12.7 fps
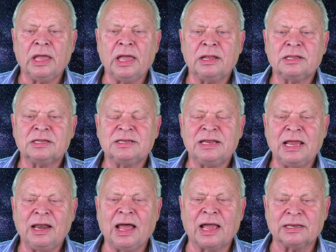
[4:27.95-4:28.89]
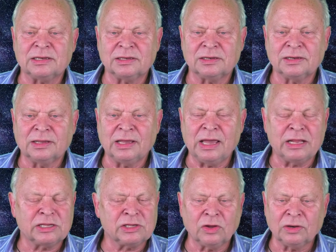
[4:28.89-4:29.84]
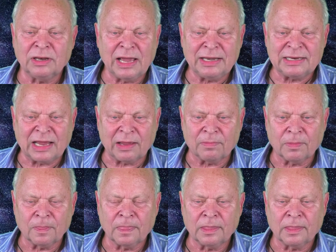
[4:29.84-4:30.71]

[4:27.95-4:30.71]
It's daylight. It's not nighttime.